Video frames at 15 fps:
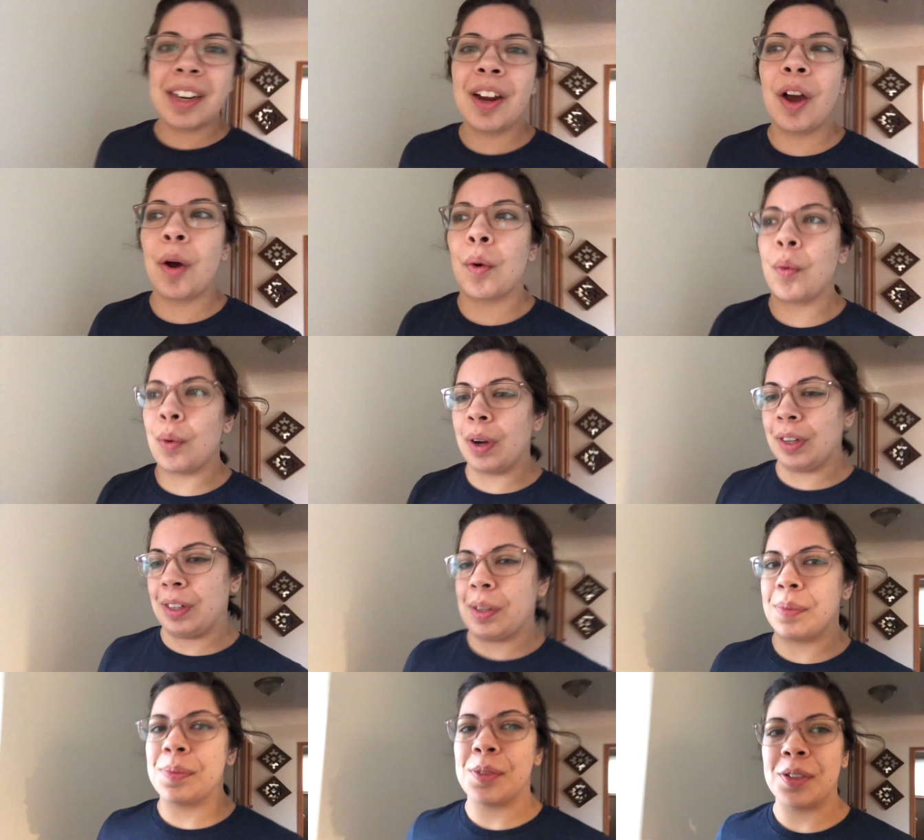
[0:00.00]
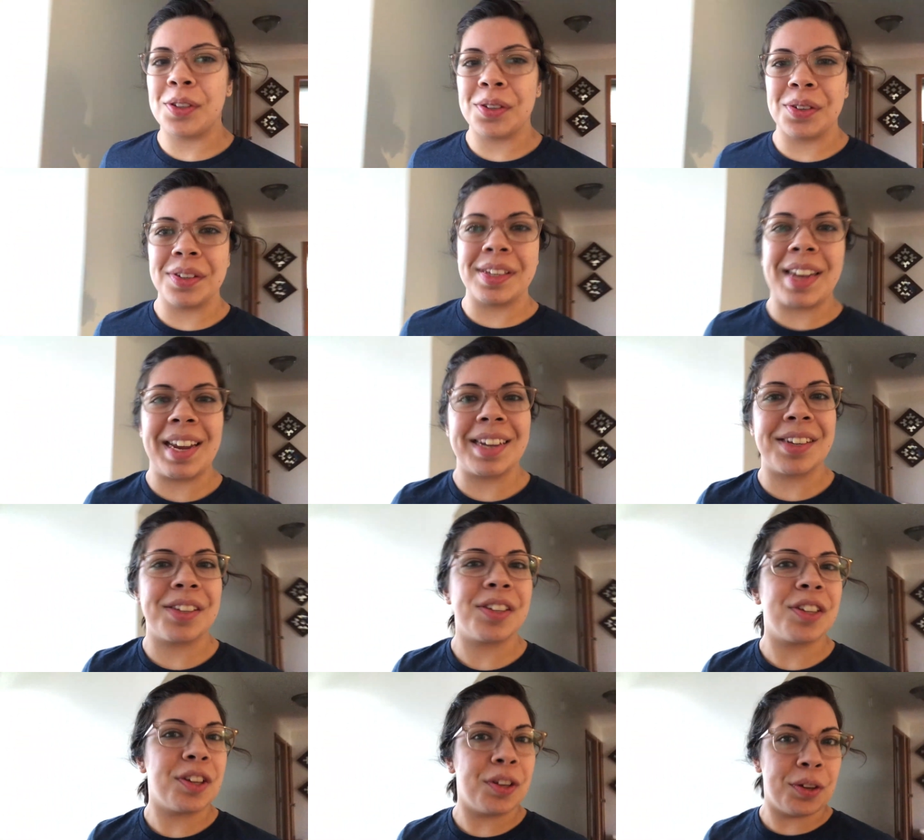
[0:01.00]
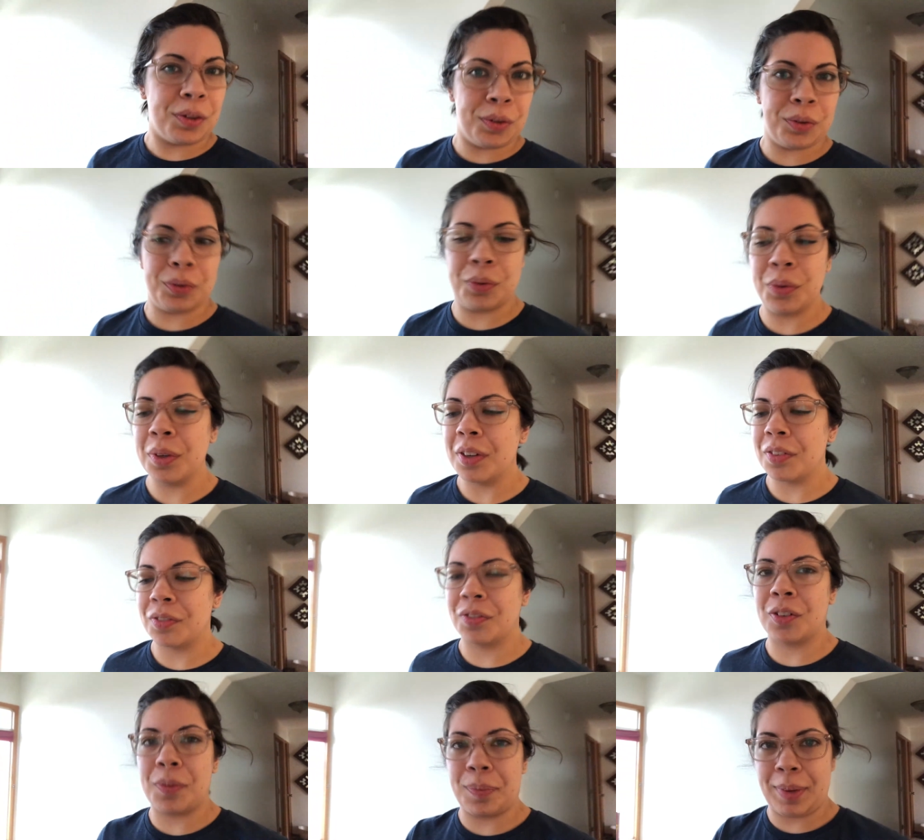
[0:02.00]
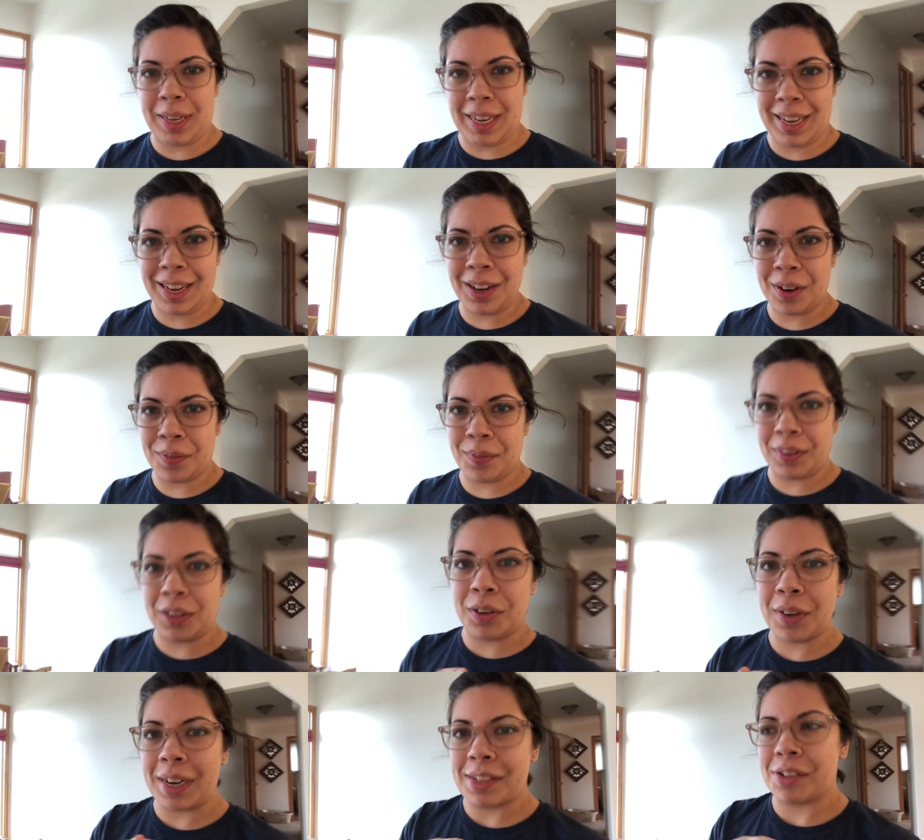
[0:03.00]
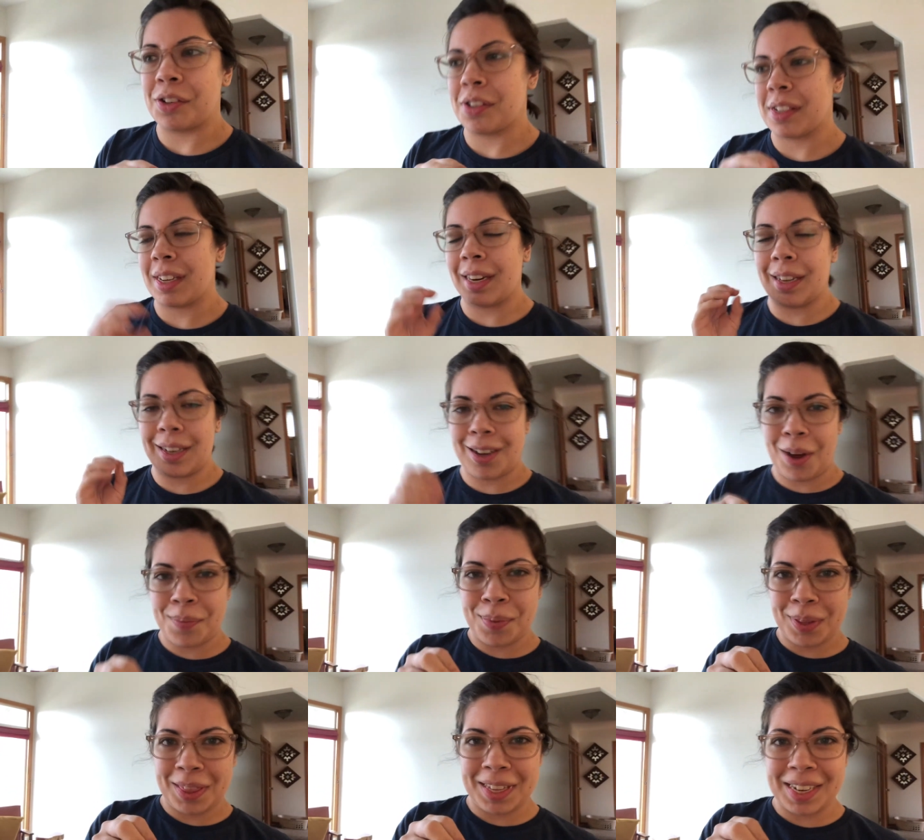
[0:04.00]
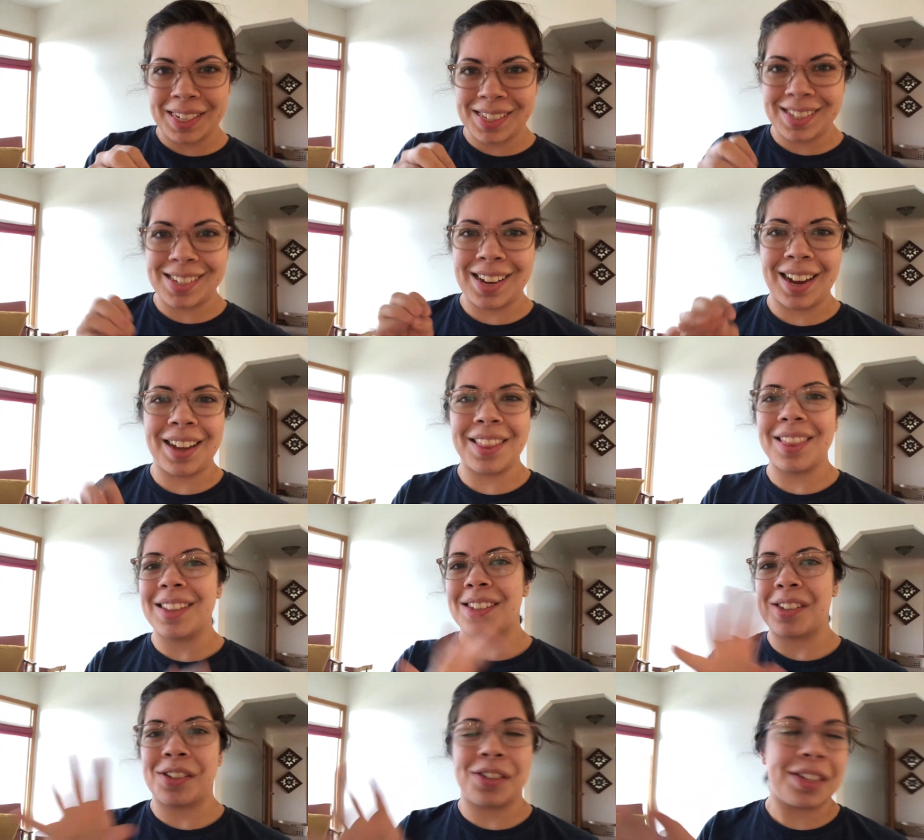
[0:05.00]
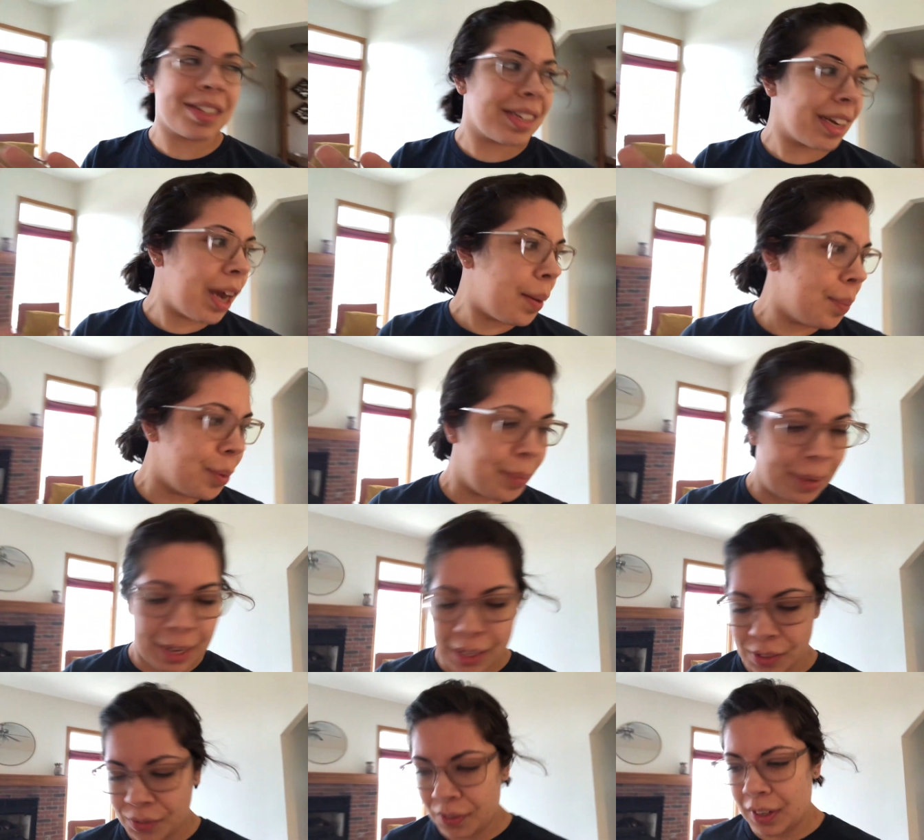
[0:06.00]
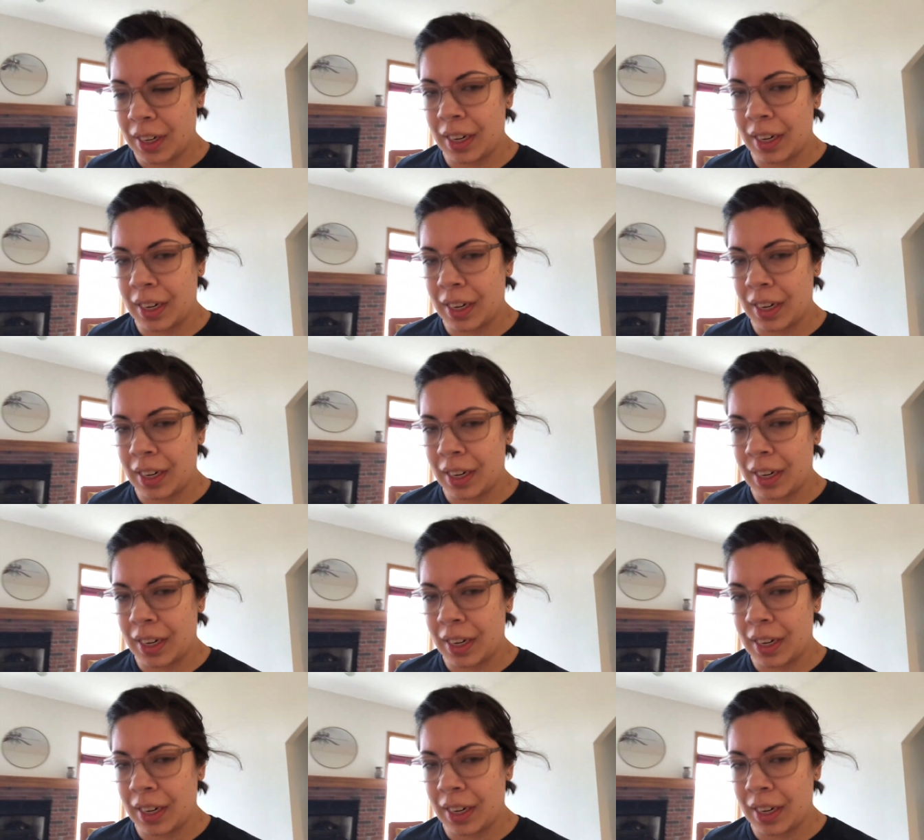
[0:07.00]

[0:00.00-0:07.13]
everyone. Welcome to day 2 for me. Hopefully you guys are just getting a couple things done. This is just a couple minutes for you